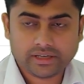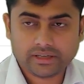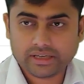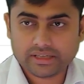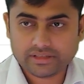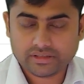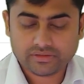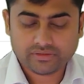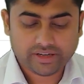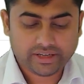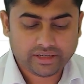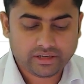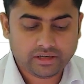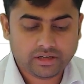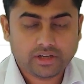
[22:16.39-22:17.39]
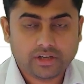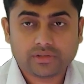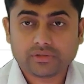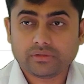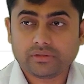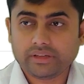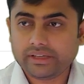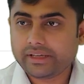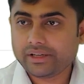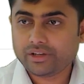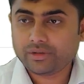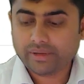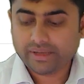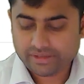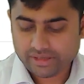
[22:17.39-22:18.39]
class is final, so it
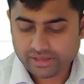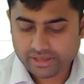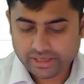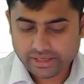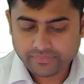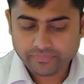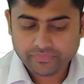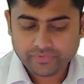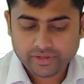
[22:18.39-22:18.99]
cannot be extended.